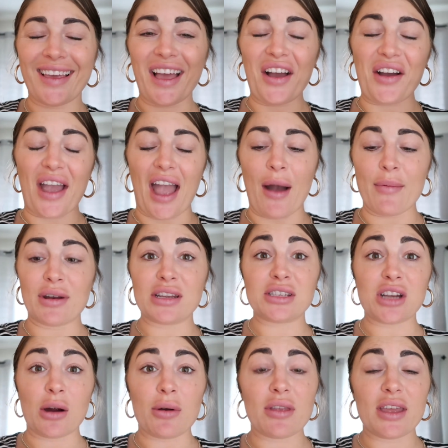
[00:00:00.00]
Okay, I'm gonna
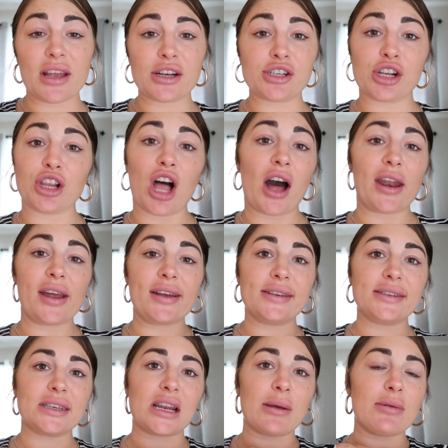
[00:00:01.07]
start with the
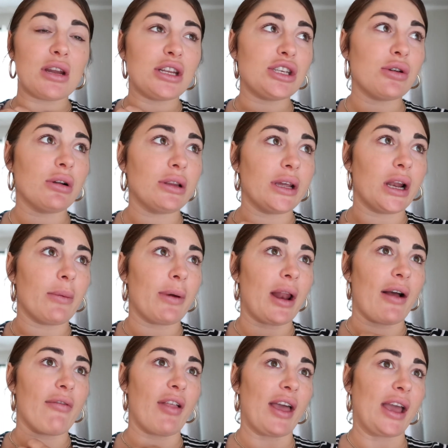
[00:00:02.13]
enchiladas, and I'm gonna do a little bit
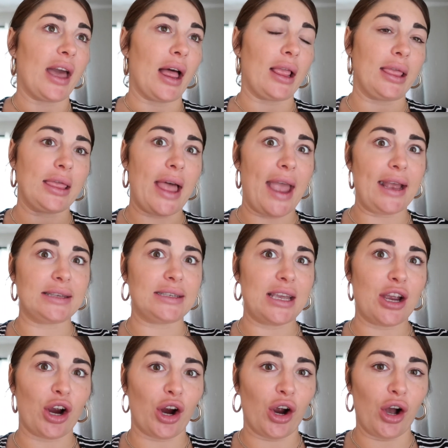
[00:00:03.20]
of like a lazy
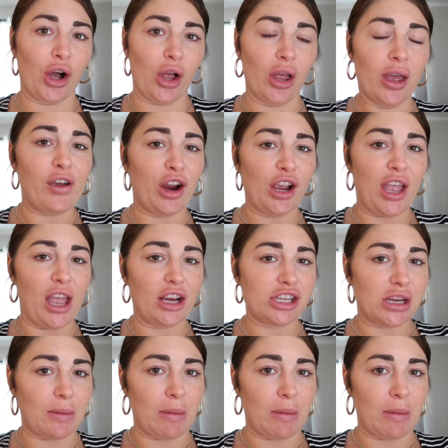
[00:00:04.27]
girl variation.